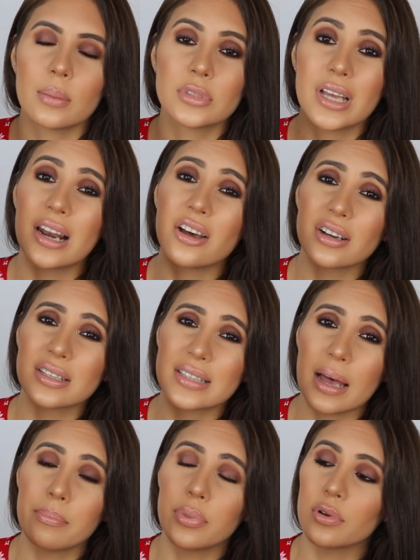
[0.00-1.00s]
deluxe
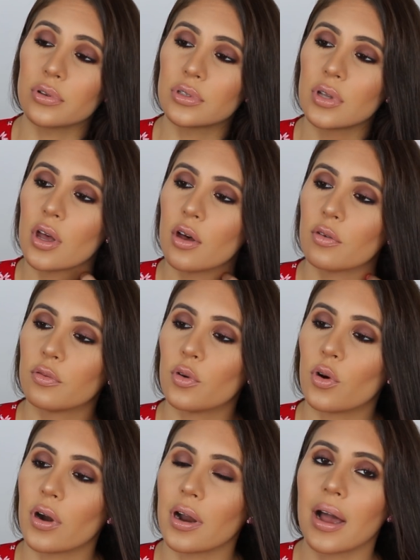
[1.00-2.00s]
samples
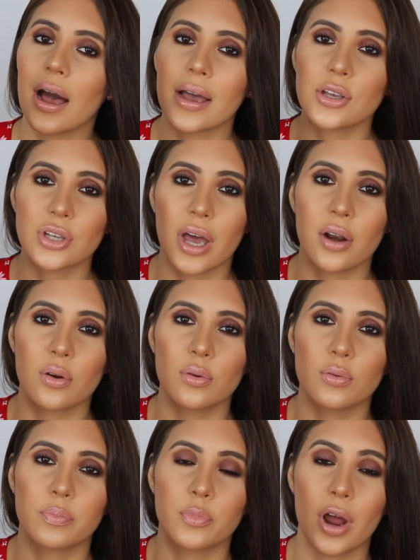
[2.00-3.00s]
for
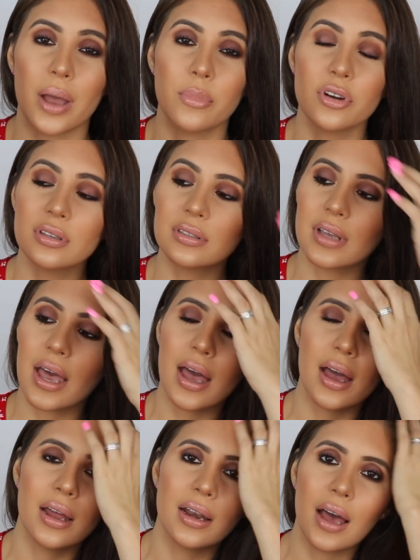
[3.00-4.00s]
eyeshadow primers,
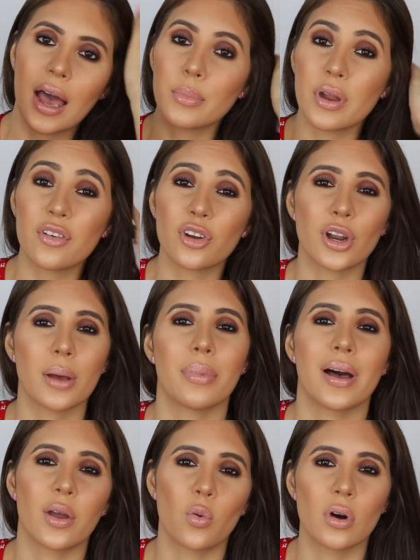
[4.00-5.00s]
and I'm never gonna
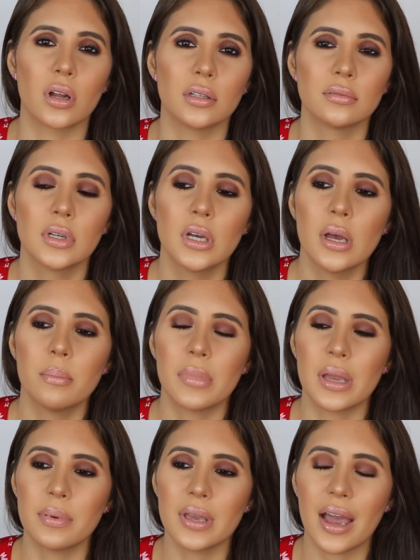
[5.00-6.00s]
buy one.
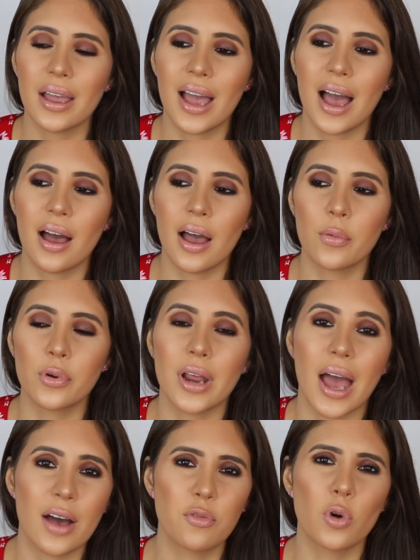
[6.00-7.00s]
Maybe I would
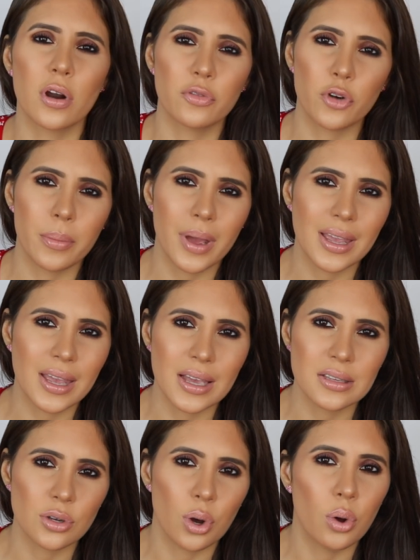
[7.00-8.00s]
have one for my
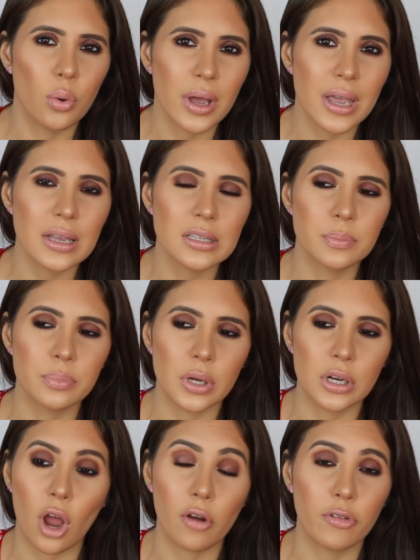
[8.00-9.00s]
kids always,
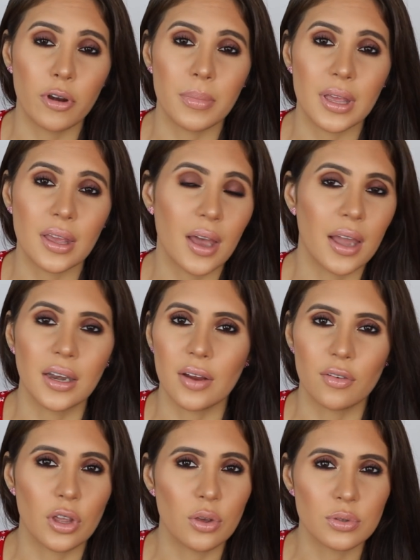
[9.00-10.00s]
but not for me. I
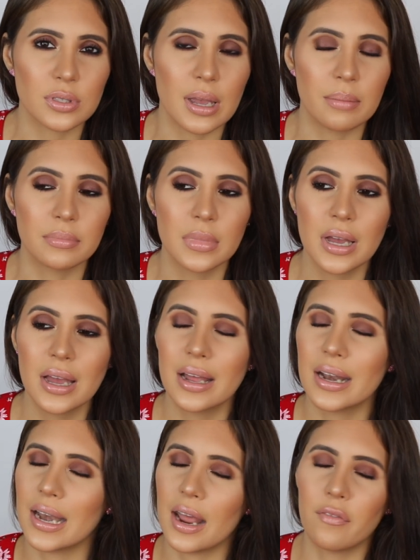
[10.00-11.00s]
never use them,
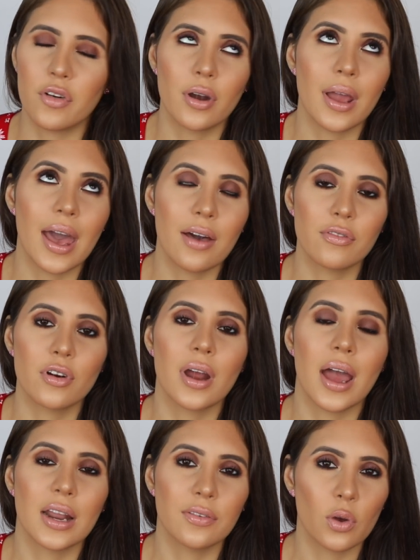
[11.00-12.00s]
never
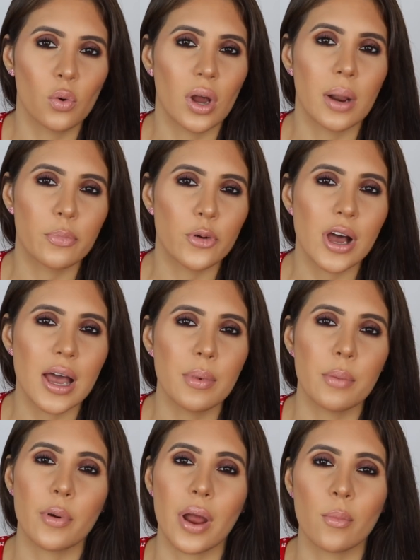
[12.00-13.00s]
ever. And if I want to prime,
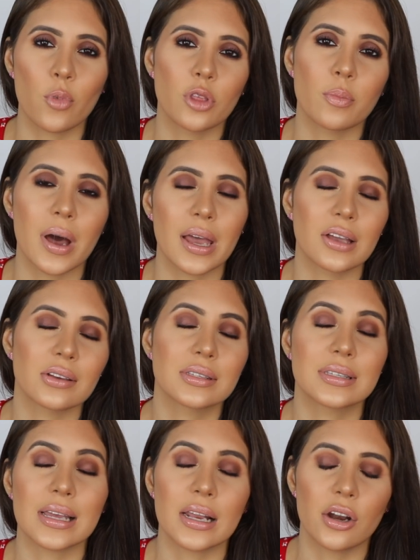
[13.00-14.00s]
I prime with my
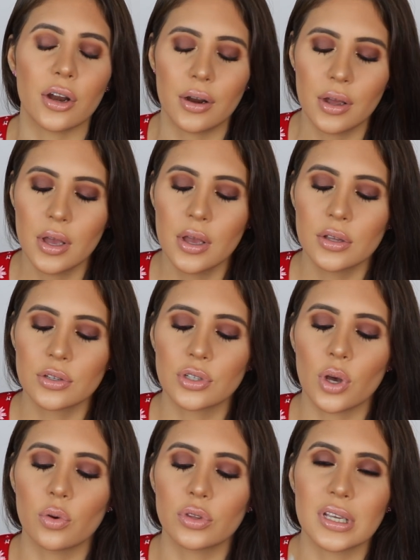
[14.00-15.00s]
concealer.
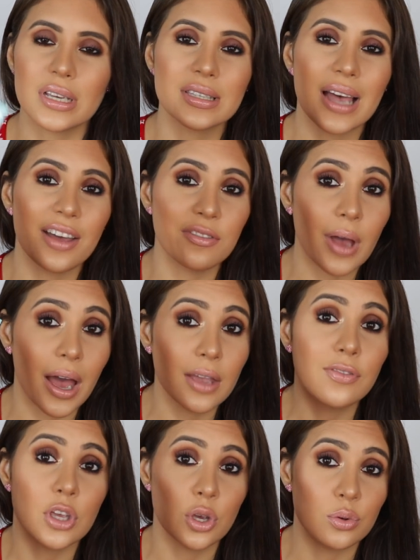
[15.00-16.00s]
So these
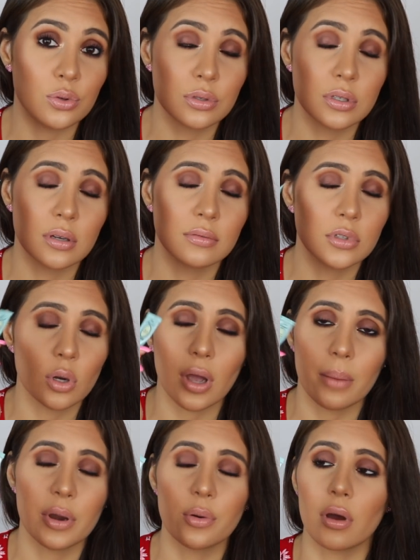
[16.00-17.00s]
I've used, don't
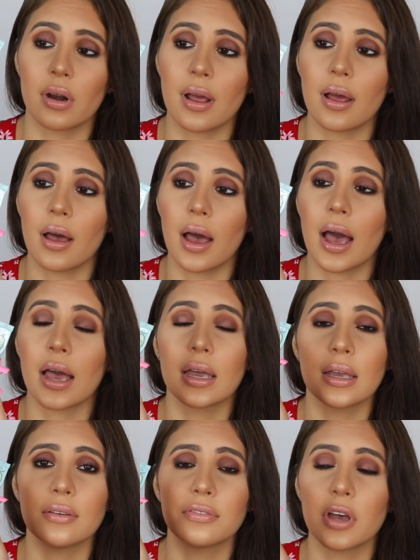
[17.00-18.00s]
get me wrong,
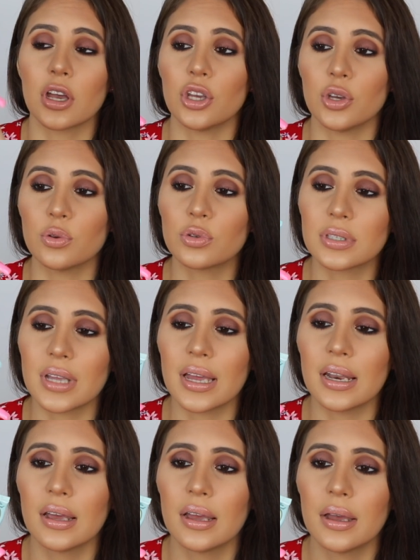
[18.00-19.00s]
I've used
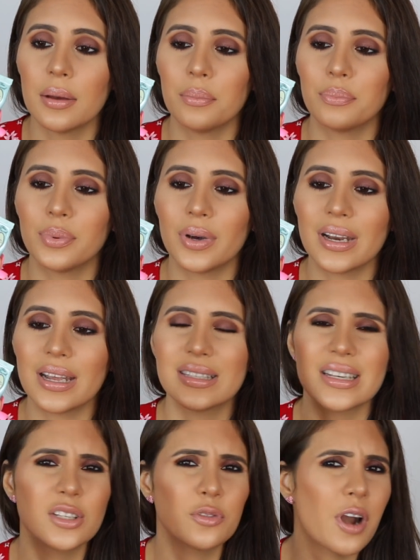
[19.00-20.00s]
it, but it
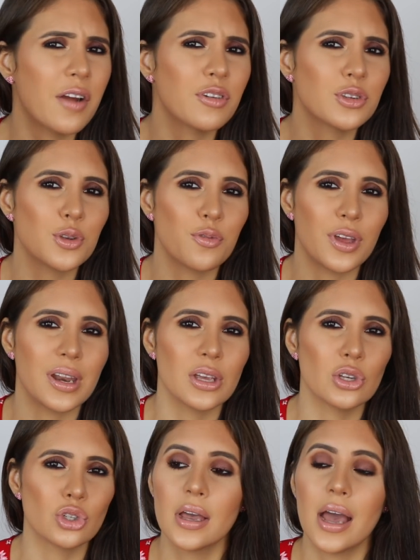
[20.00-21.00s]
takes forever to
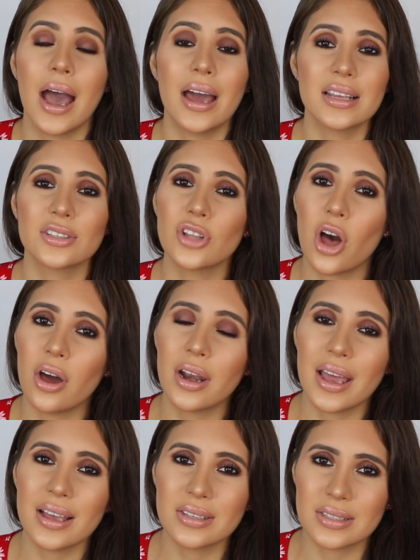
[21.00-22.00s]
finish, and it's not
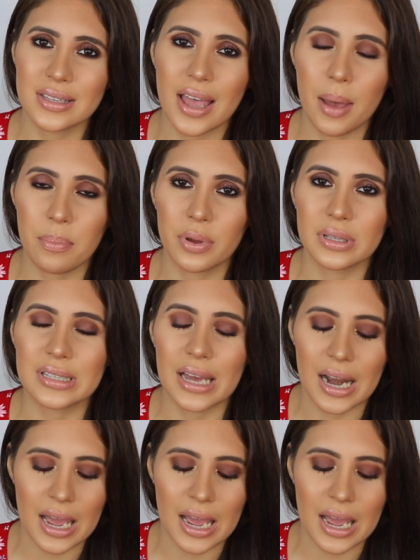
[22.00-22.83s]
a step that